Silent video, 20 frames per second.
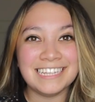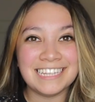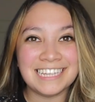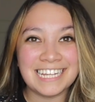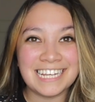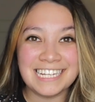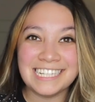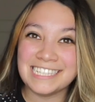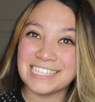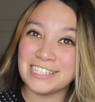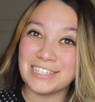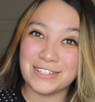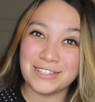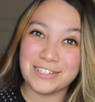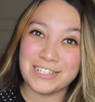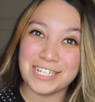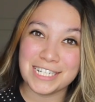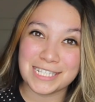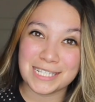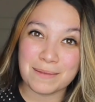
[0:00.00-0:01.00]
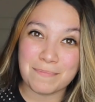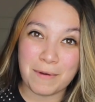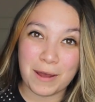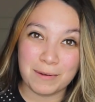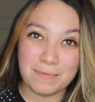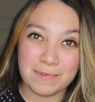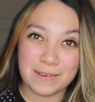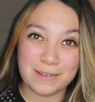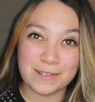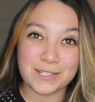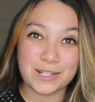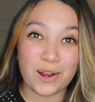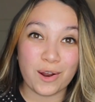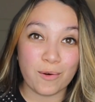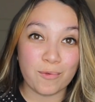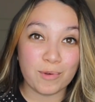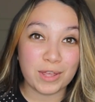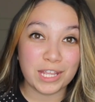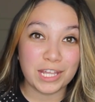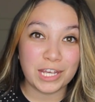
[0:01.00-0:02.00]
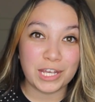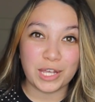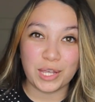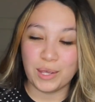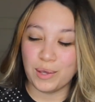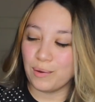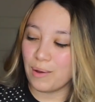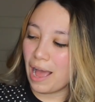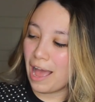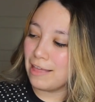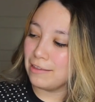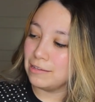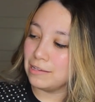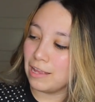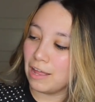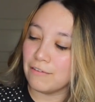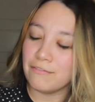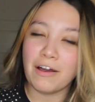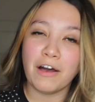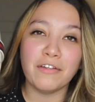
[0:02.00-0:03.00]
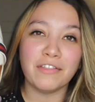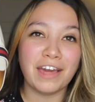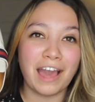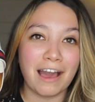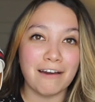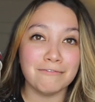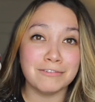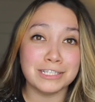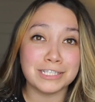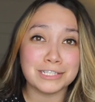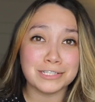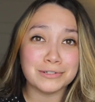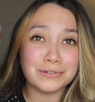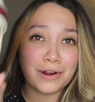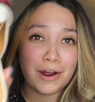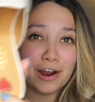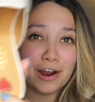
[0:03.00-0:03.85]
These Gucci slip-on mules are really cute. I love how they have this little